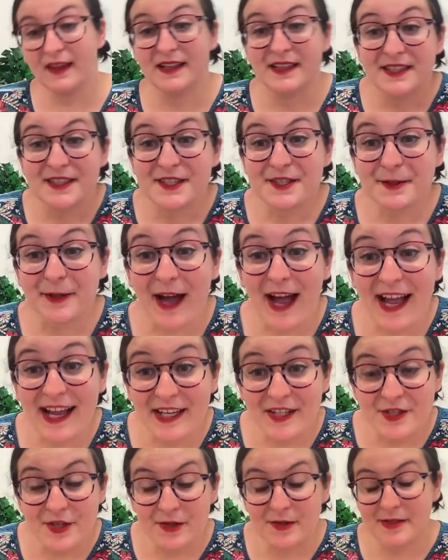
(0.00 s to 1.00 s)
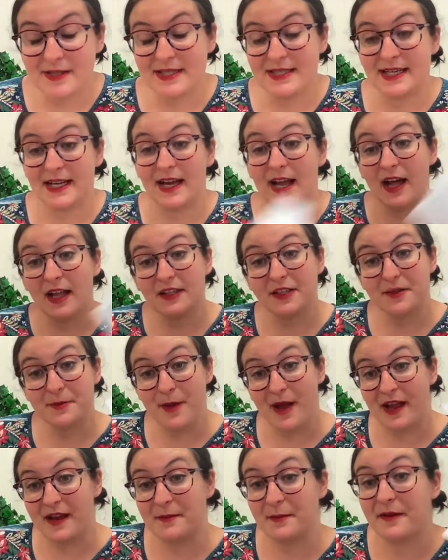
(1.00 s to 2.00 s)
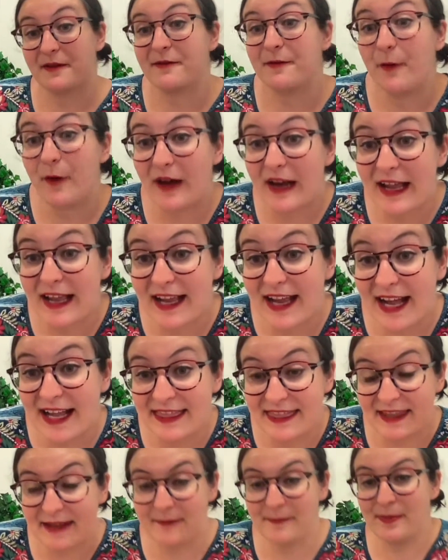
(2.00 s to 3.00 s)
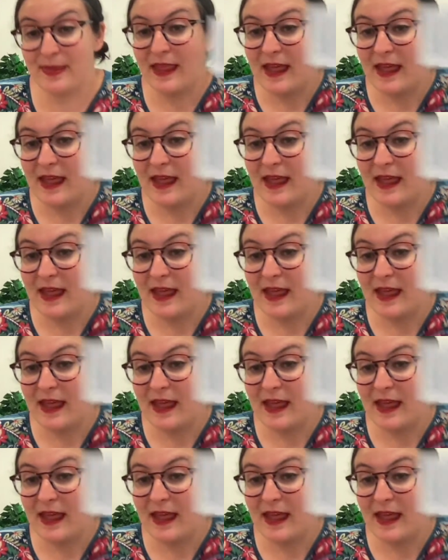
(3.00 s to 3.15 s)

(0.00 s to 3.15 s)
So I chose to color mine before I cut them